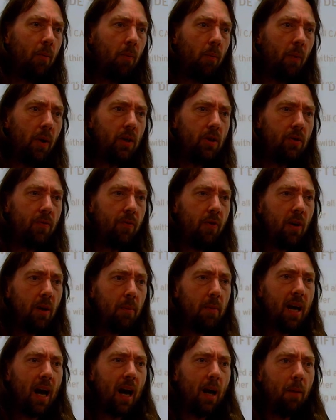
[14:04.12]
which freaked
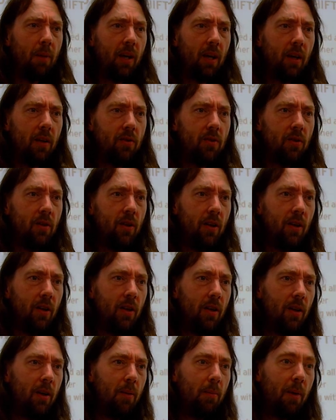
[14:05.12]
me out because...
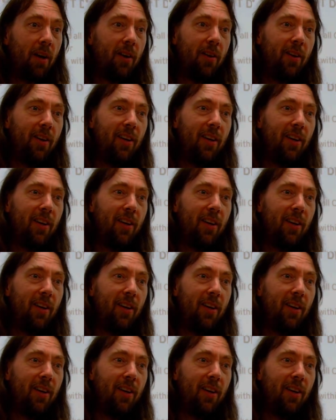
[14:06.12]
Pardon?